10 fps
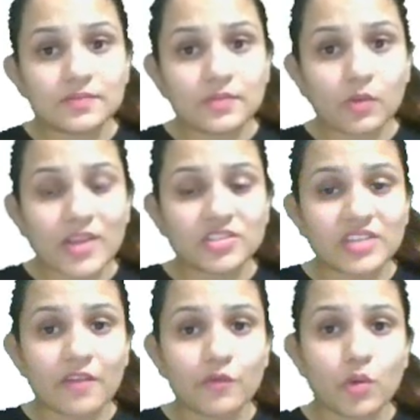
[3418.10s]
the question
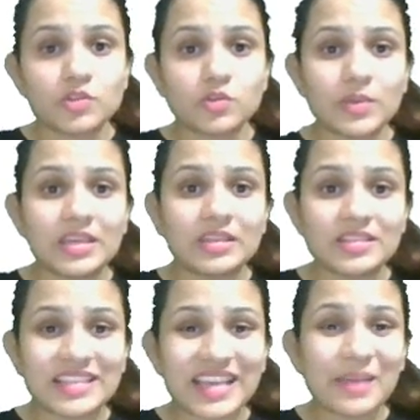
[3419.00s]
tag would also be in the
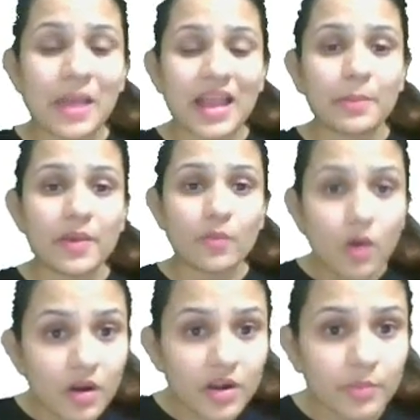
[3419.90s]
same helping
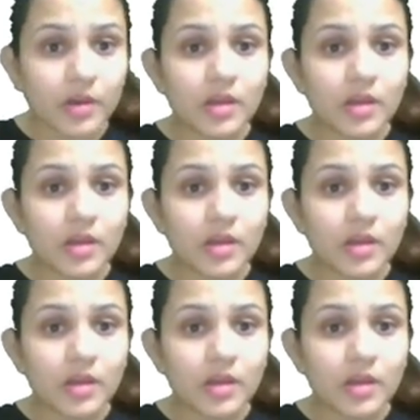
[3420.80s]
verb.